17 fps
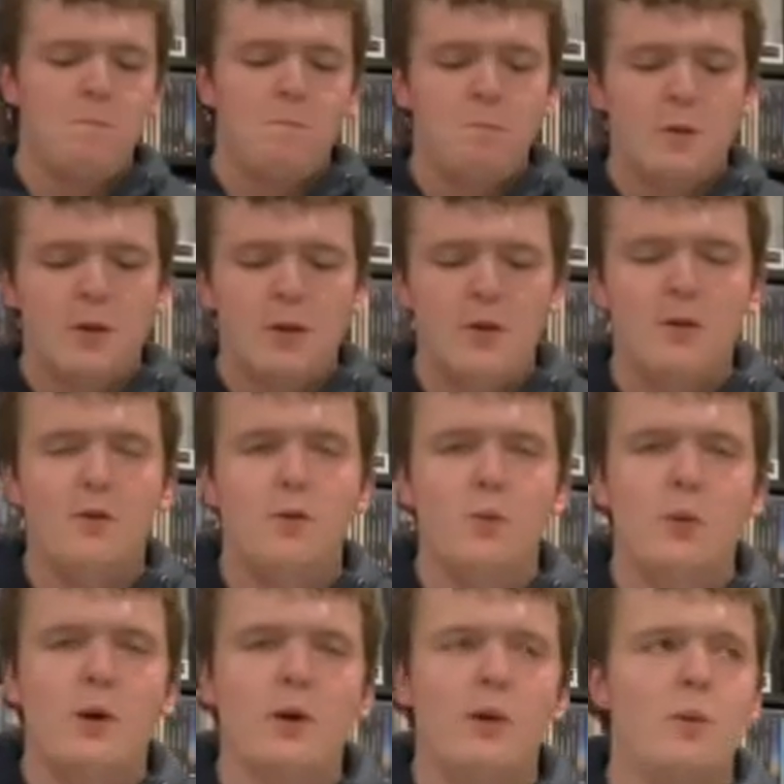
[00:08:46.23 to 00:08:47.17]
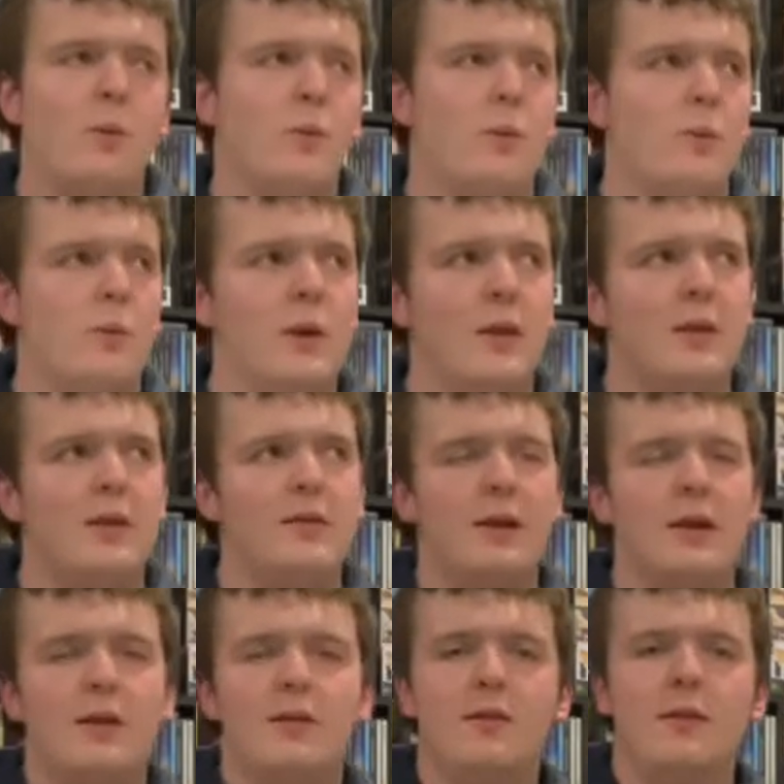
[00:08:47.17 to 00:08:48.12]
This is one of the
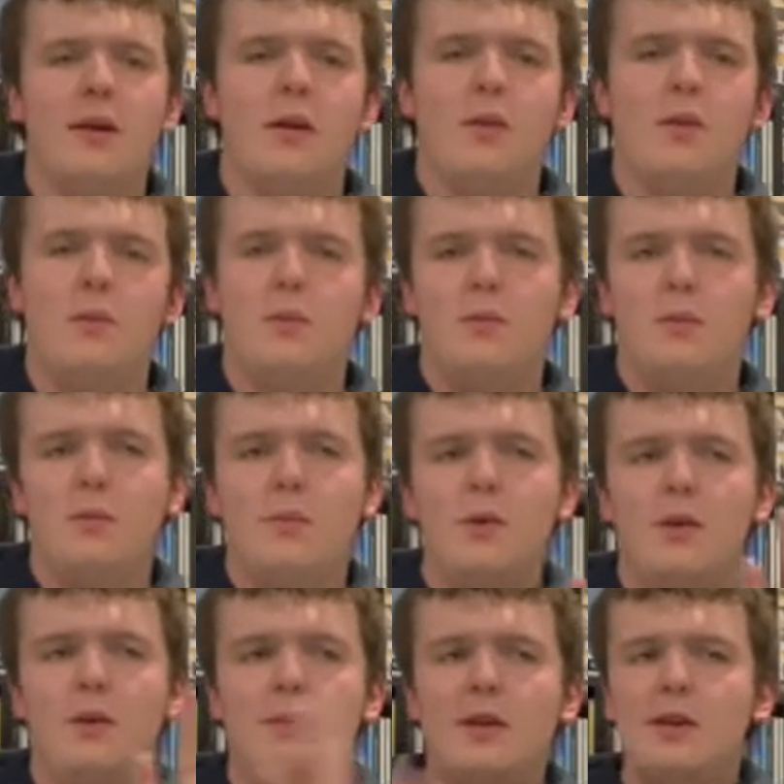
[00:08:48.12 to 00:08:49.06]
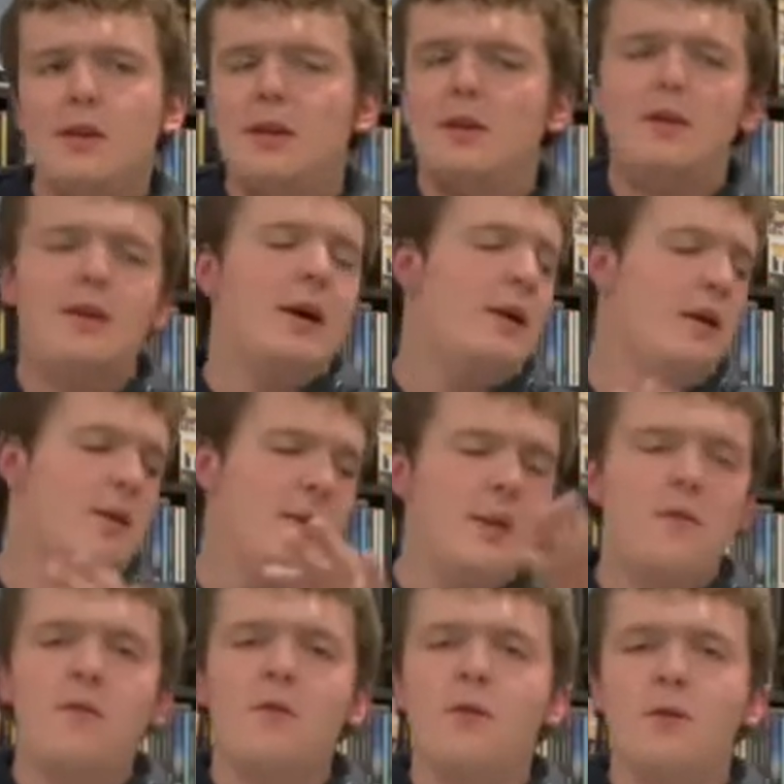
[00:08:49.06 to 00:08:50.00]
sets where the CD set
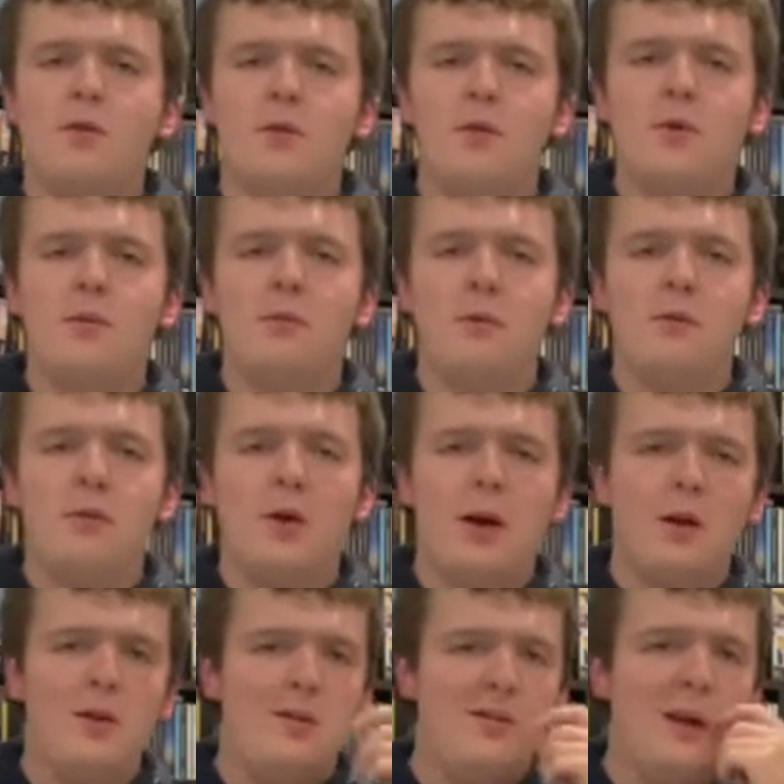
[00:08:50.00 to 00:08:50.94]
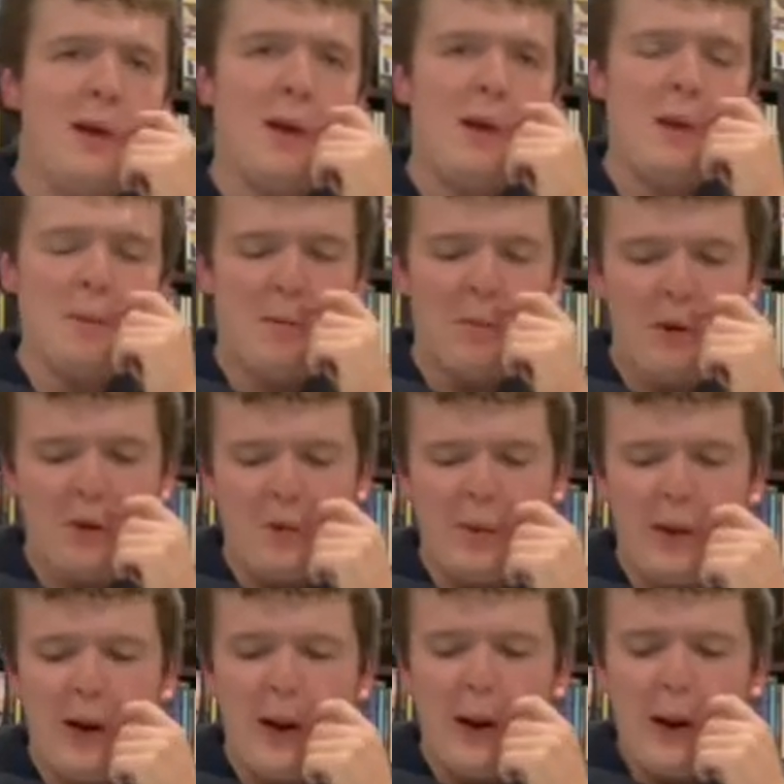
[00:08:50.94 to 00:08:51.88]
differs from the vinyl set in a big
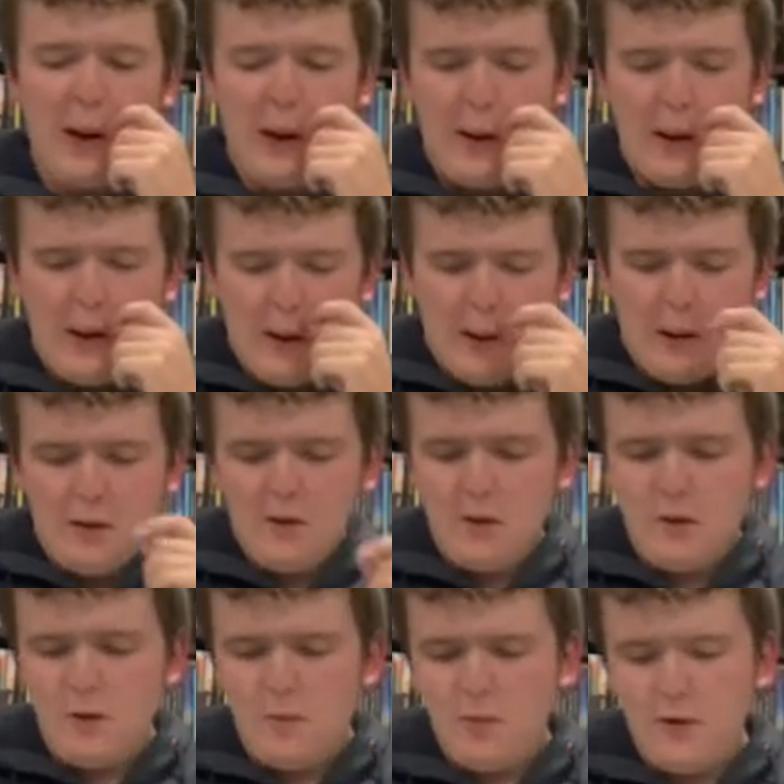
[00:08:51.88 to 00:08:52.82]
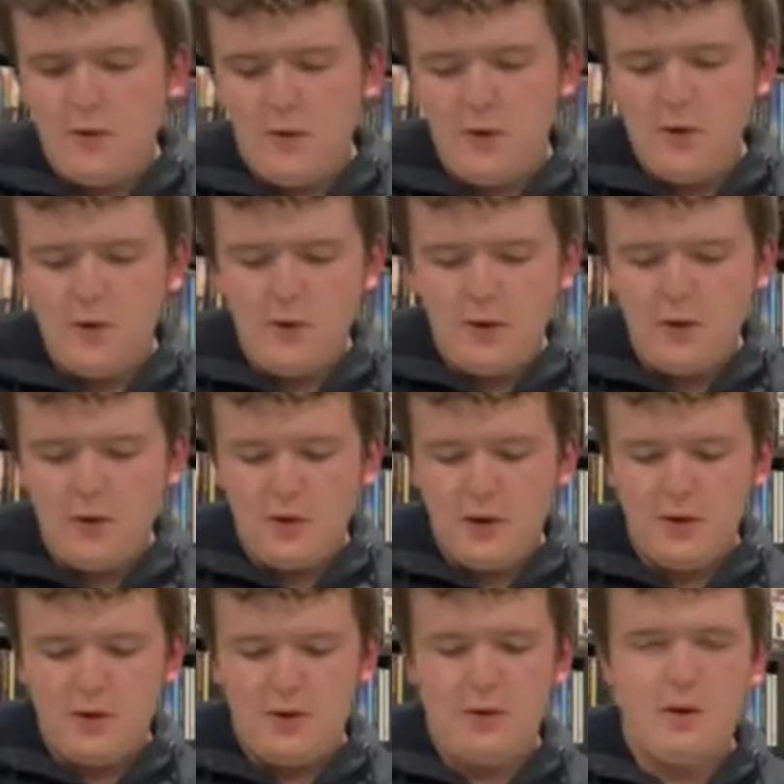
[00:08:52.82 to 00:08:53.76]
way. So the first two
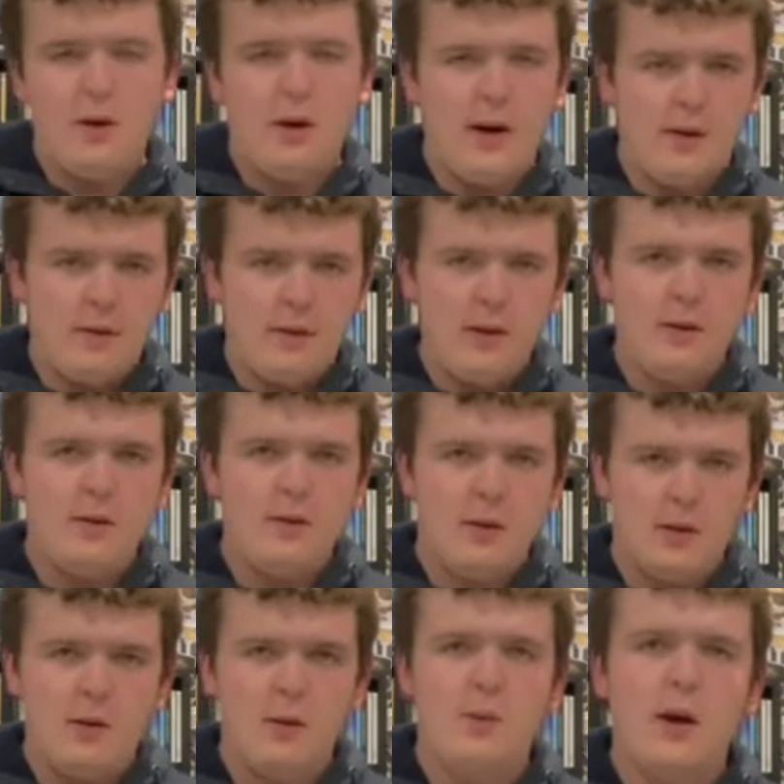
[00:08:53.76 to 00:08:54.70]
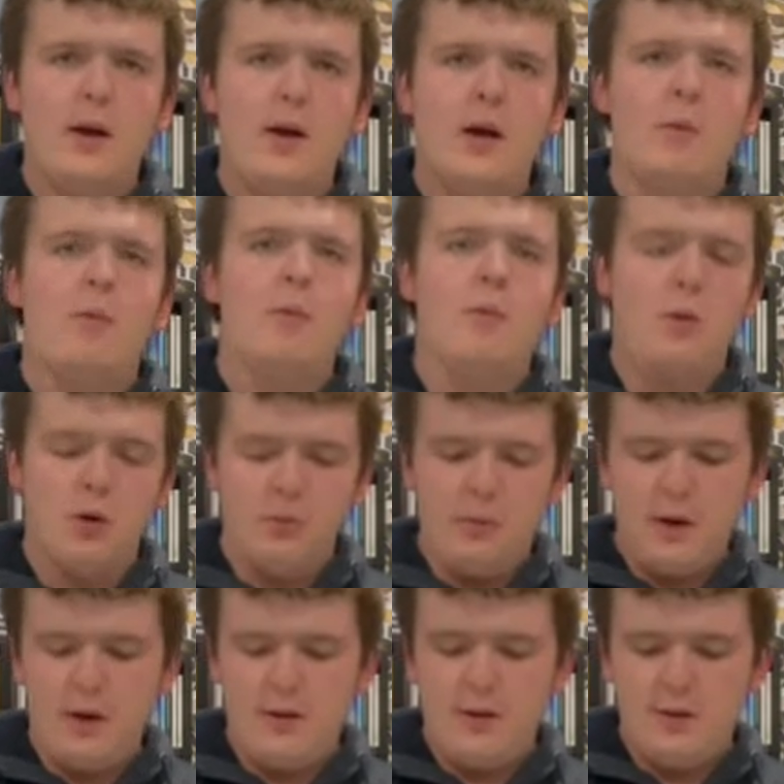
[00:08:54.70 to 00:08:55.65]
discs are obviously the White Album
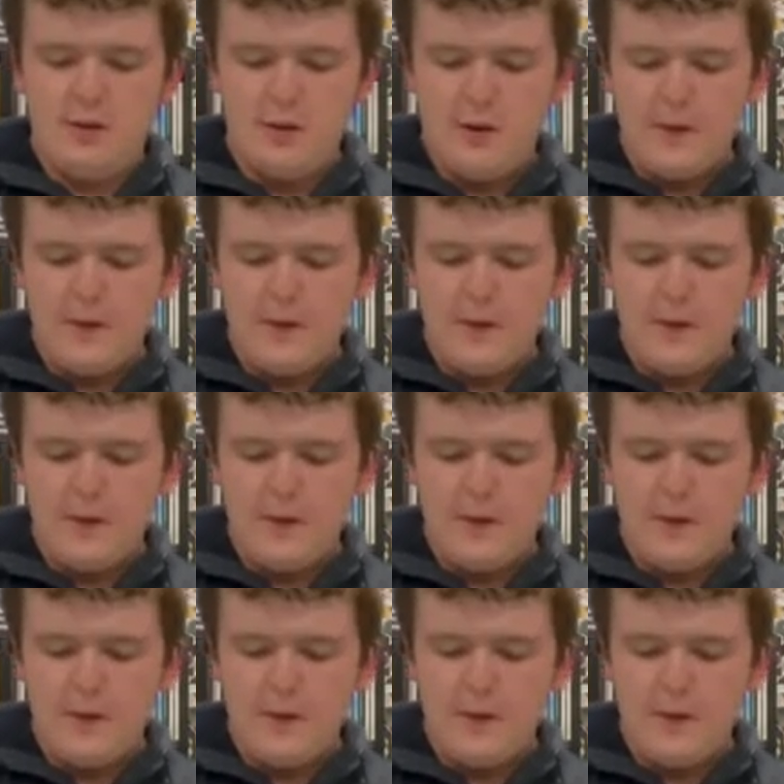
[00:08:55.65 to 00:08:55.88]
remixed